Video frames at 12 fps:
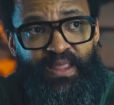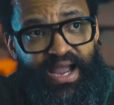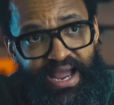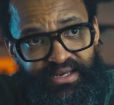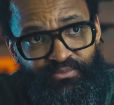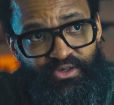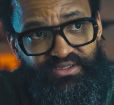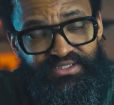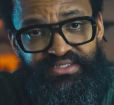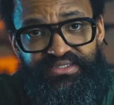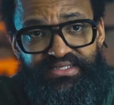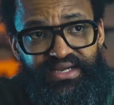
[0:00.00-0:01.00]
animals
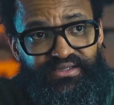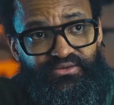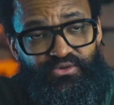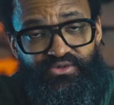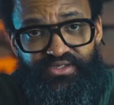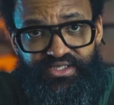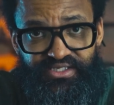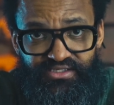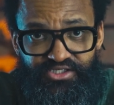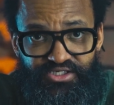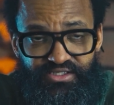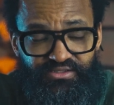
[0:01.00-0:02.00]
in sight or the kill
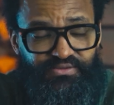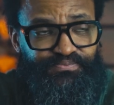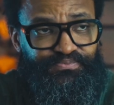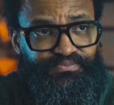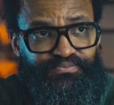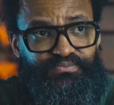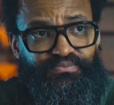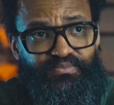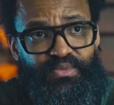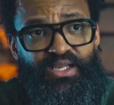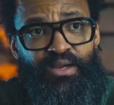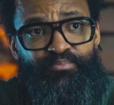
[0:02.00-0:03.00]
shot.
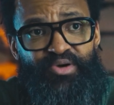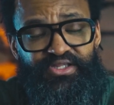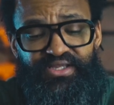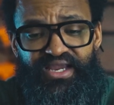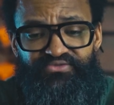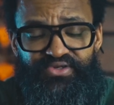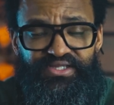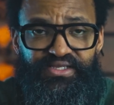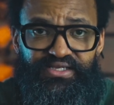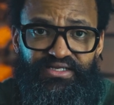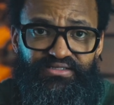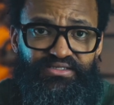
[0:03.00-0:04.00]
But everything
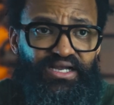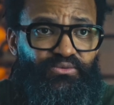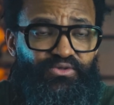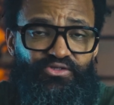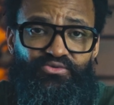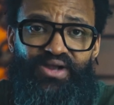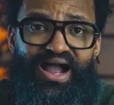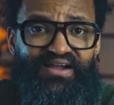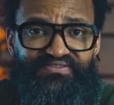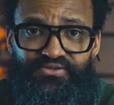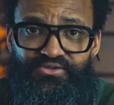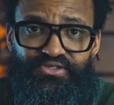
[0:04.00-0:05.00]
else I will do
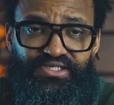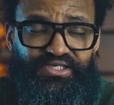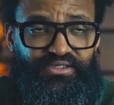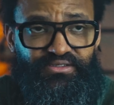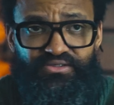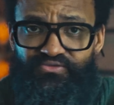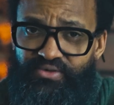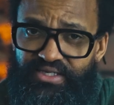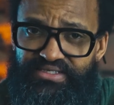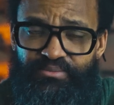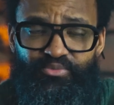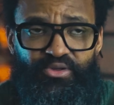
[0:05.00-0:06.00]
after the kill. So, for
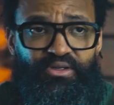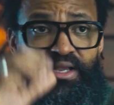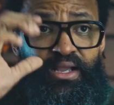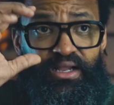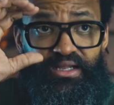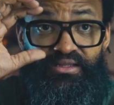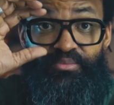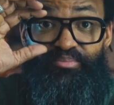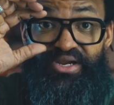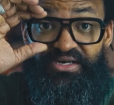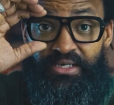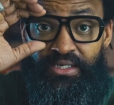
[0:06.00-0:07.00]
example, on the
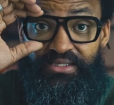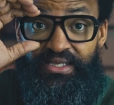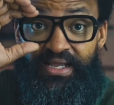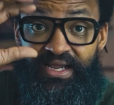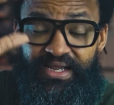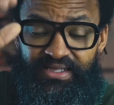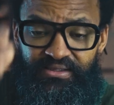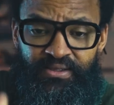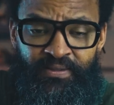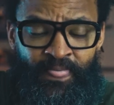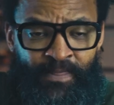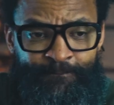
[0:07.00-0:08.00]
bear hunt that I had,
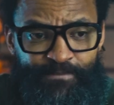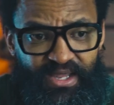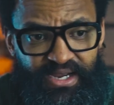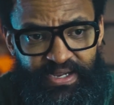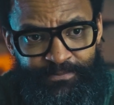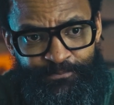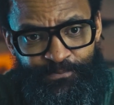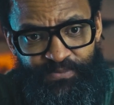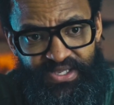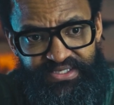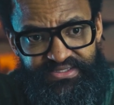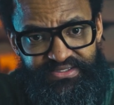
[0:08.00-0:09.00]

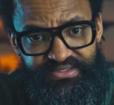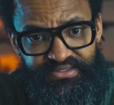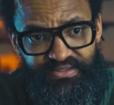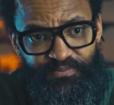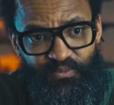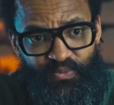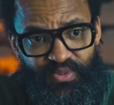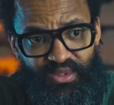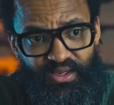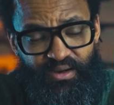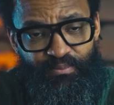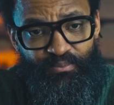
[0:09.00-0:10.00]
it's
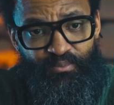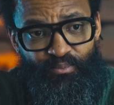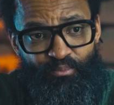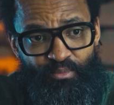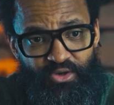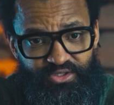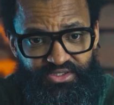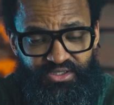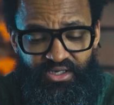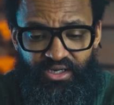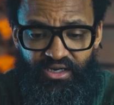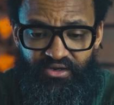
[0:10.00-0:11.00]
most
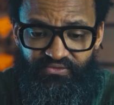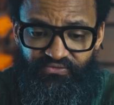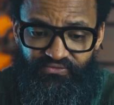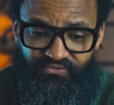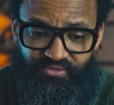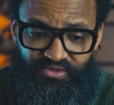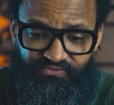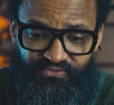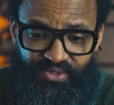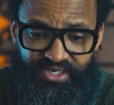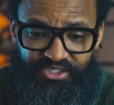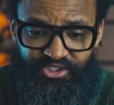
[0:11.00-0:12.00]
of the
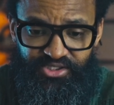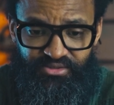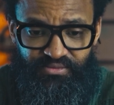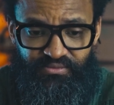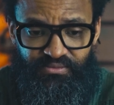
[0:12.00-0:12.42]
footage